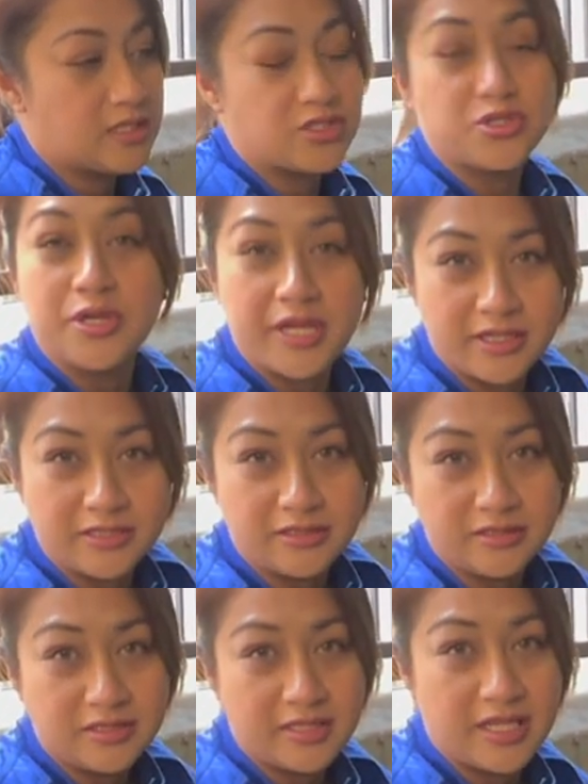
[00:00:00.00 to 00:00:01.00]

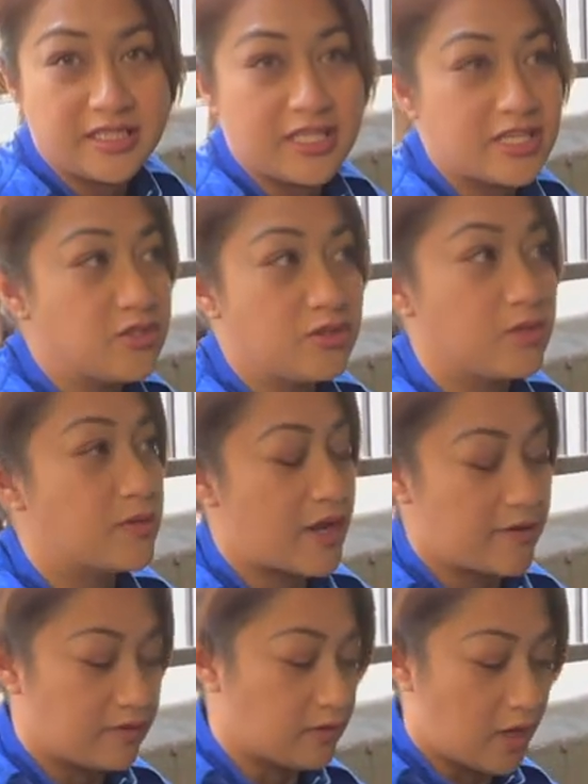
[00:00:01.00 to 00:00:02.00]
trail and then you don't
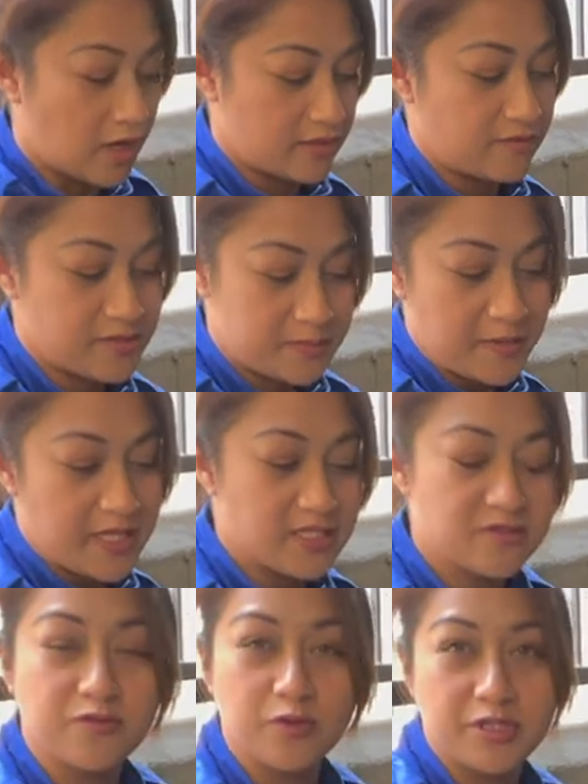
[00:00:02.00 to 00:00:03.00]
have a lot of space
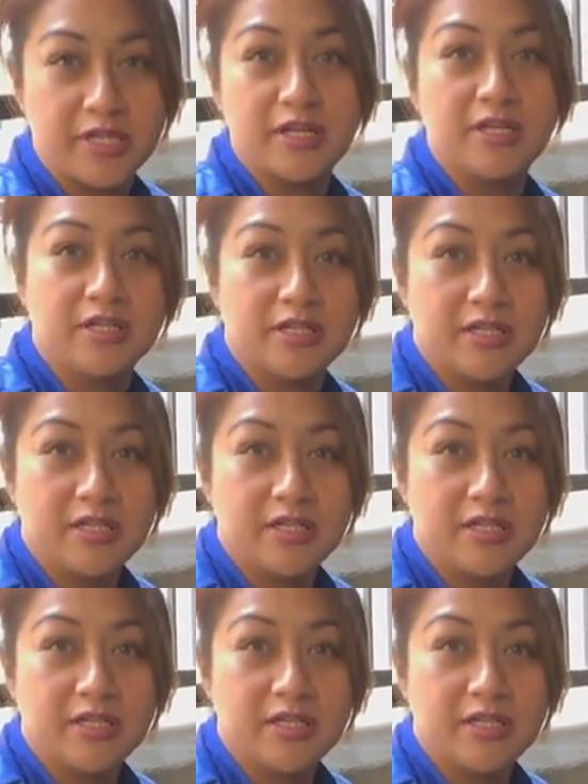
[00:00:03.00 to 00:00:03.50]
for the